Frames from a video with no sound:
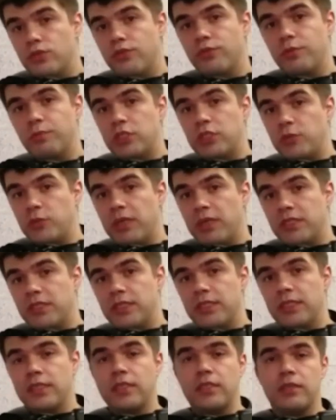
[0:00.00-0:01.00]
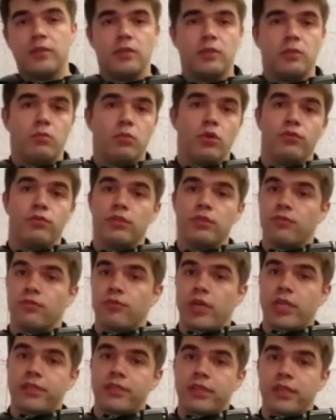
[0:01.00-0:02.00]
the pitch bending both in the
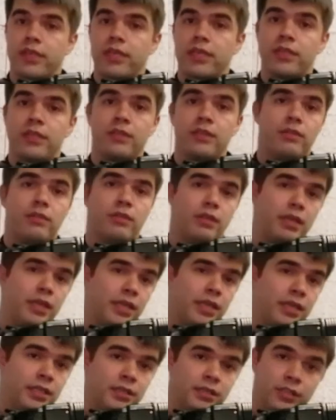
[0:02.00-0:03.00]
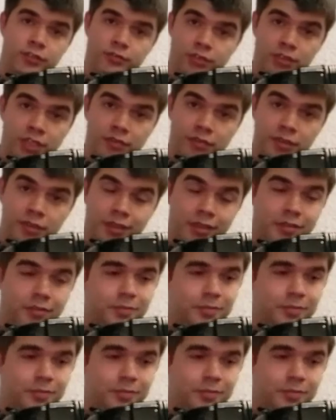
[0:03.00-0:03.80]
right hand and in the left hand.